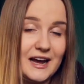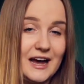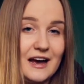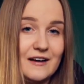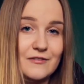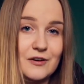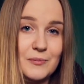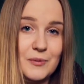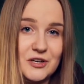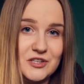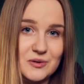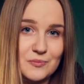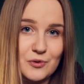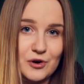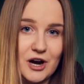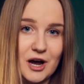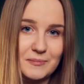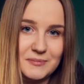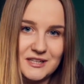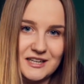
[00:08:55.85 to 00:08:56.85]
have a bunch of
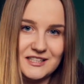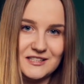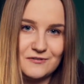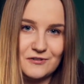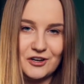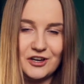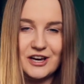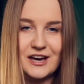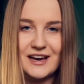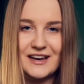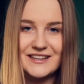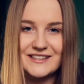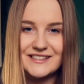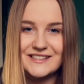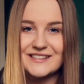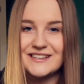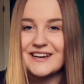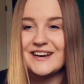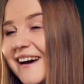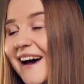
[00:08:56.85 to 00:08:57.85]
more updates for you
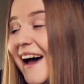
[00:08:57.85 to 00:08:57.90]
guys.